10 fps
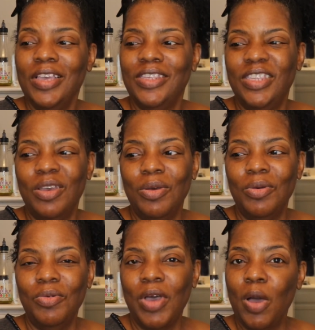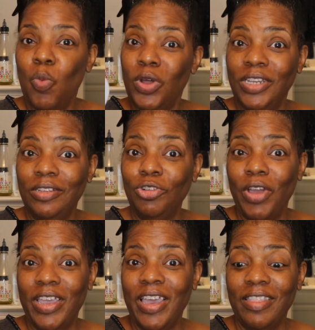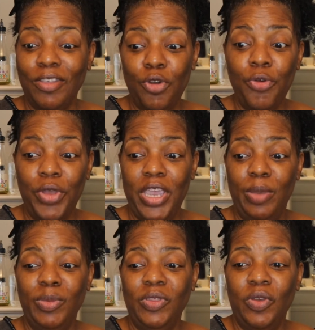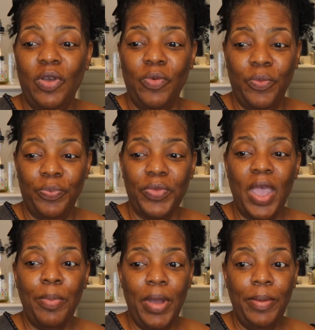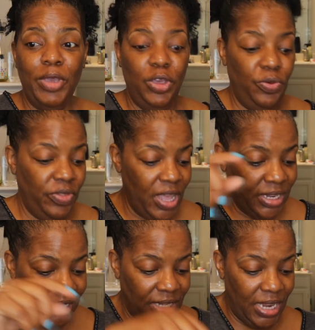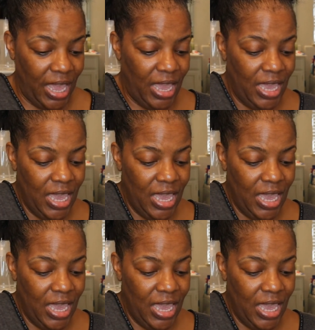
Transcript: So I'm going to try out the cream. So I'll probably use that today.